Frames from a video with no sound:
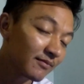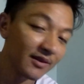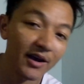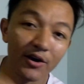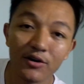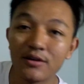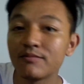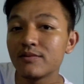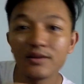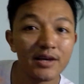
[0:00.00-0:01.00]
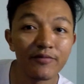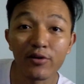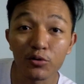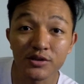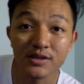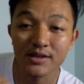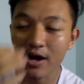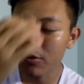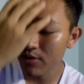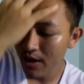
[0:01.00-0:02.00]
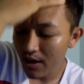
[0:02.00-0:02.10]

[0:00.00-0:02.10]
they have closed it down.